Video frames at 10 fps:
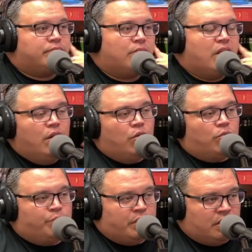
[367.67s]

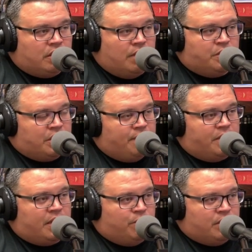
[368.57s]
But the devil's
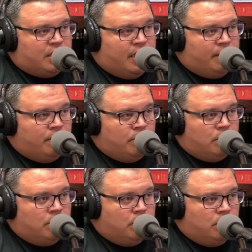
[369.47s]
advocate would say,
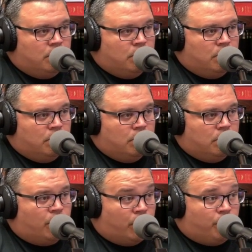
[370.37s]

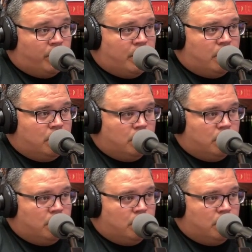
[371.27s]
are you going to read that?